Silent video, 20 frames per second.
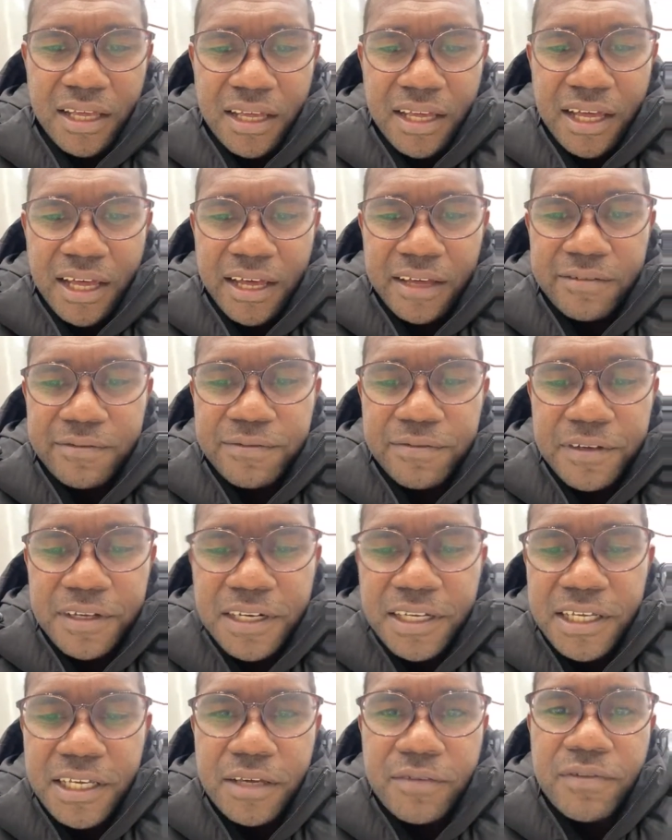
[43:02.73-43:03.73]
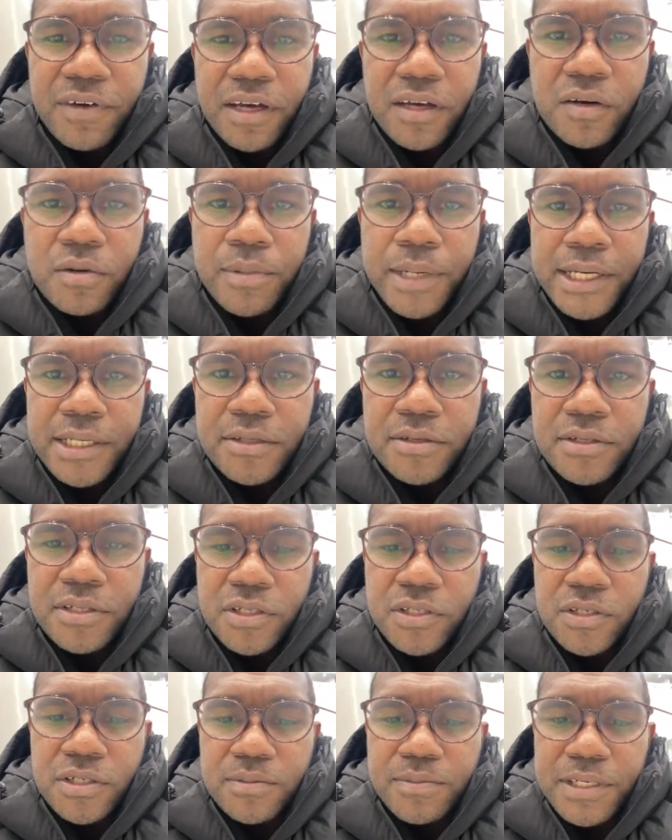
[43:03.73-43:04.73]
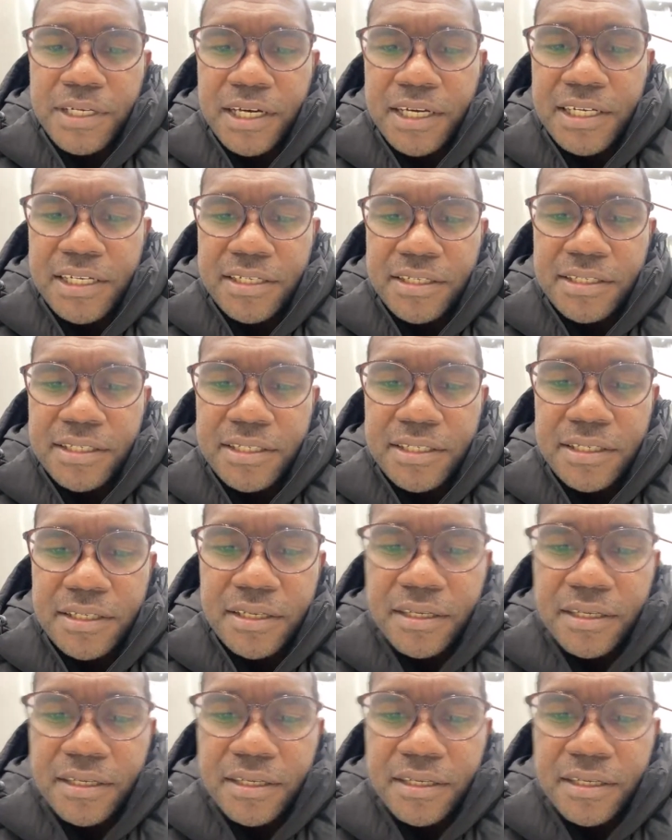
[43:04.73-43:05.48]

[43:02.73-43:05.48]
I feel like if I go back to the Solomon Islands,